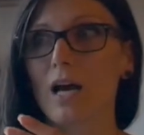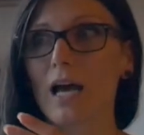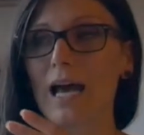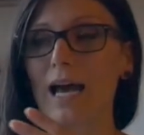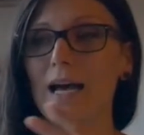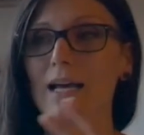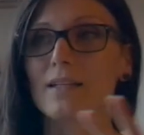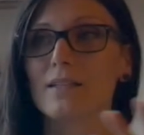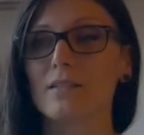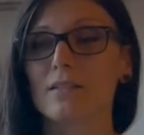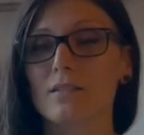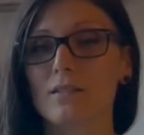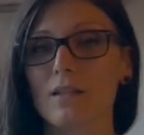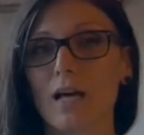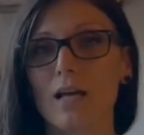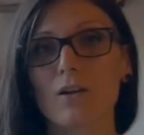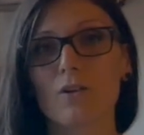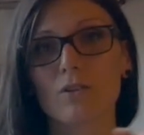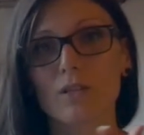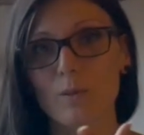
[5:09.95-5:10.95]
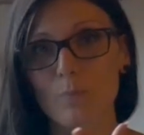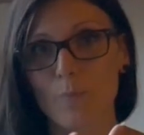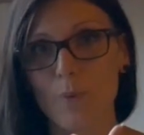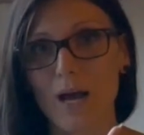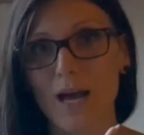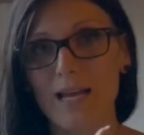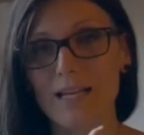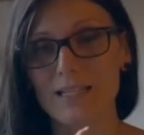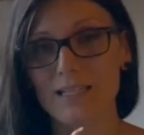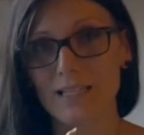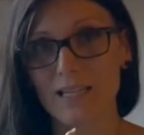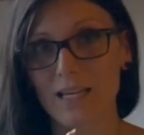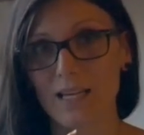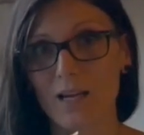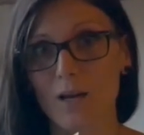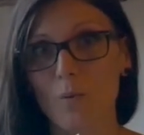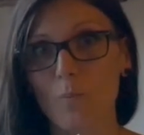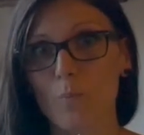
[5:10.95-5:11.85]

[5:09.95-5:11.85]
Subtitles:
at not only binding,